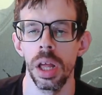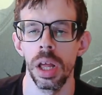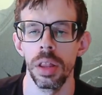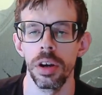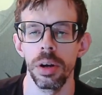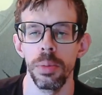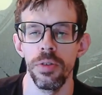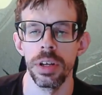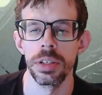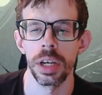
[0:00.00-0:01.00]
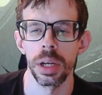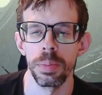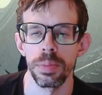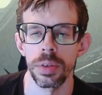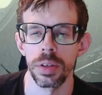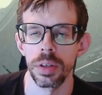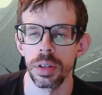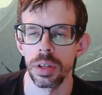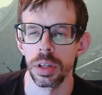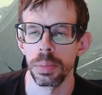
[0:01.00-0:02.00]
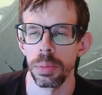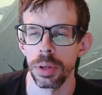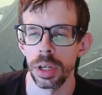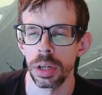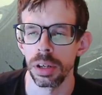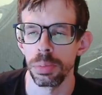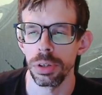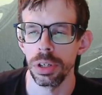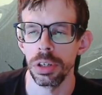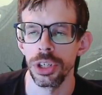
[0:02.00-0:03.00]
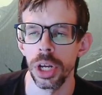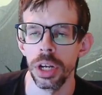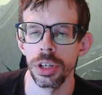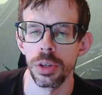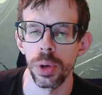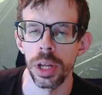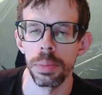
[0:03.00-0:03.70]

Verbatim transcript: There are movies that come to the public and completely change the way